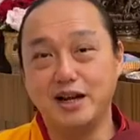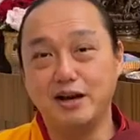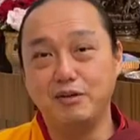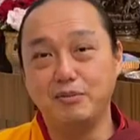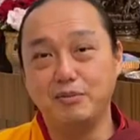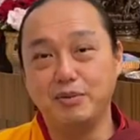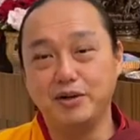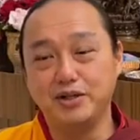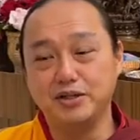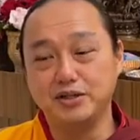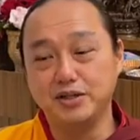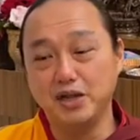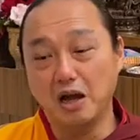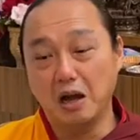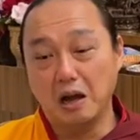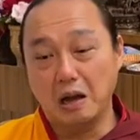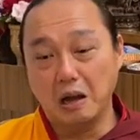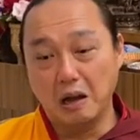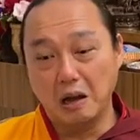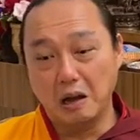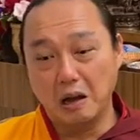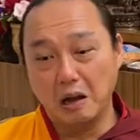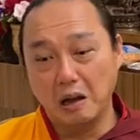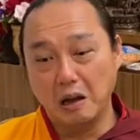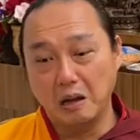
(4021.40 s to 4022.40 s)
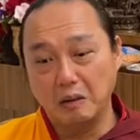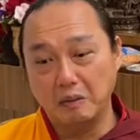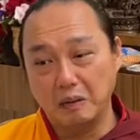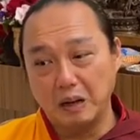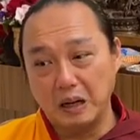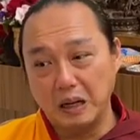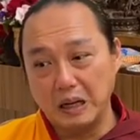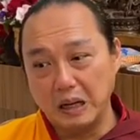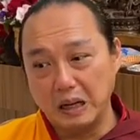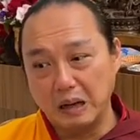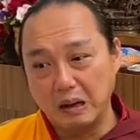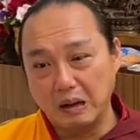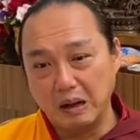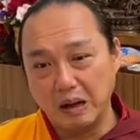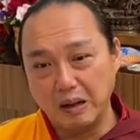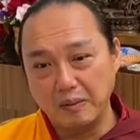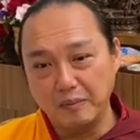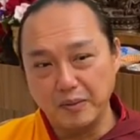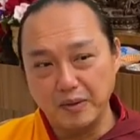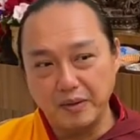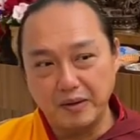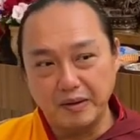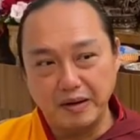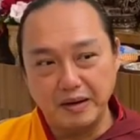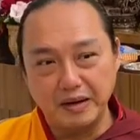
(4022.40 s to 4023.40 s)
everybody say, right now I'm
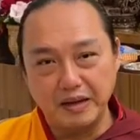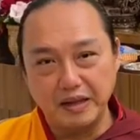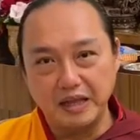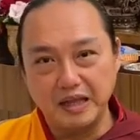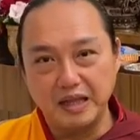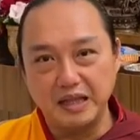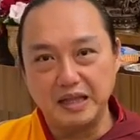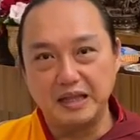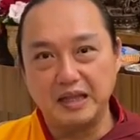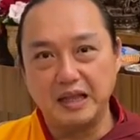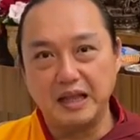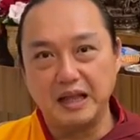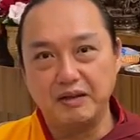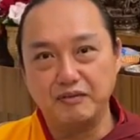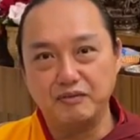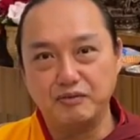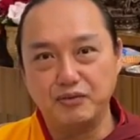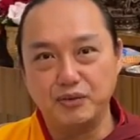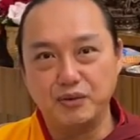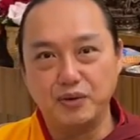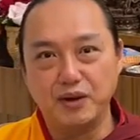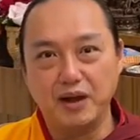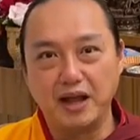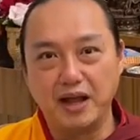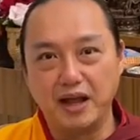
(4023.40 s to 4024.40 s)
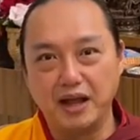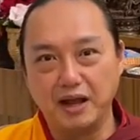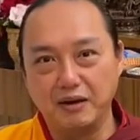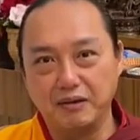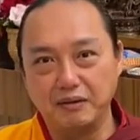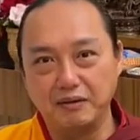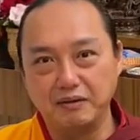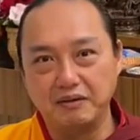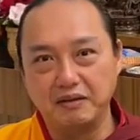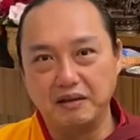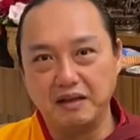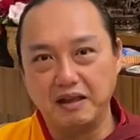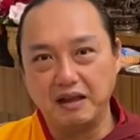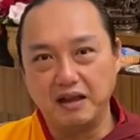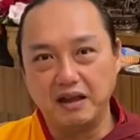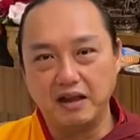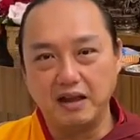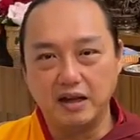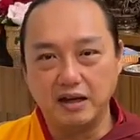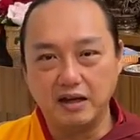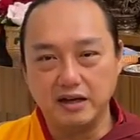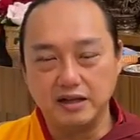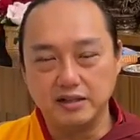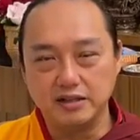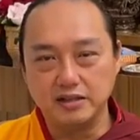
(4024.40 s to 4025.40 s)
already eating food, I cannot think,
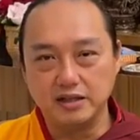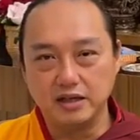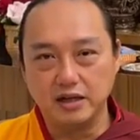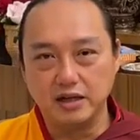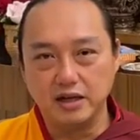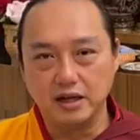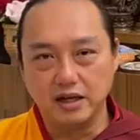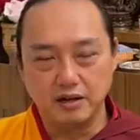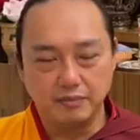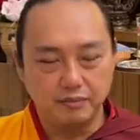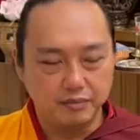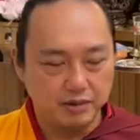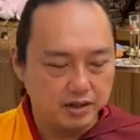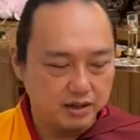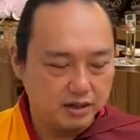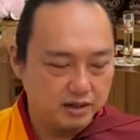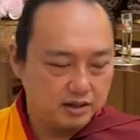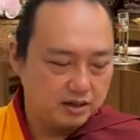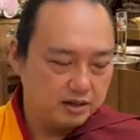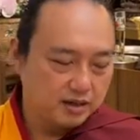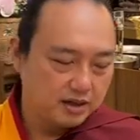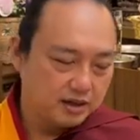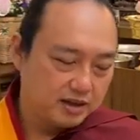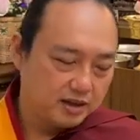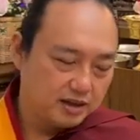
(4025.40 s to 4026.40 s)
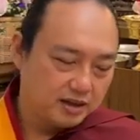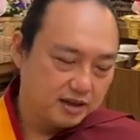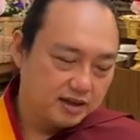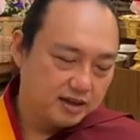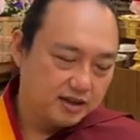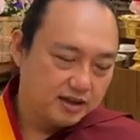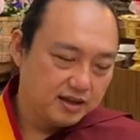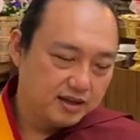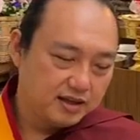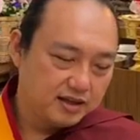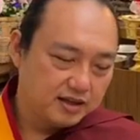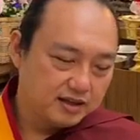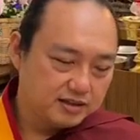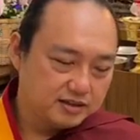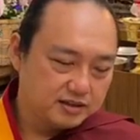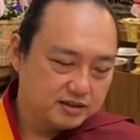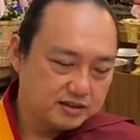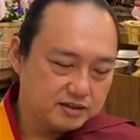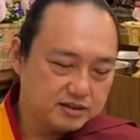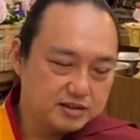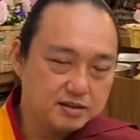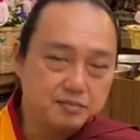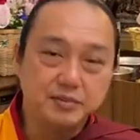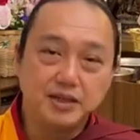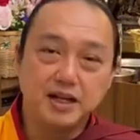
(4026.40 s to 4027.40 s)
and this and that. But
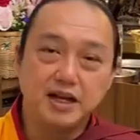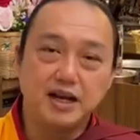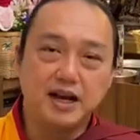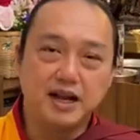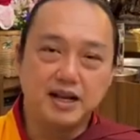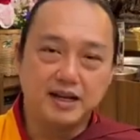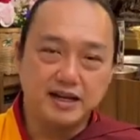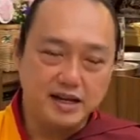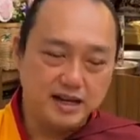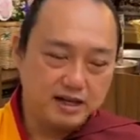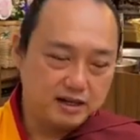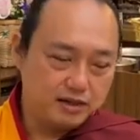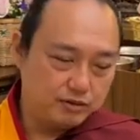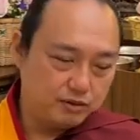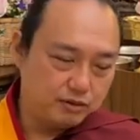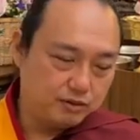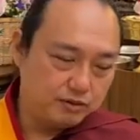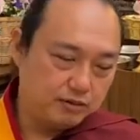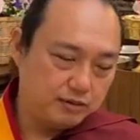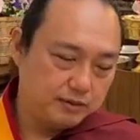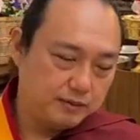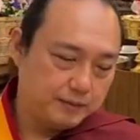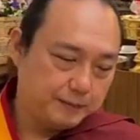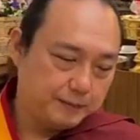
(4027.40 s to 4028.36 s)
something like that, you know.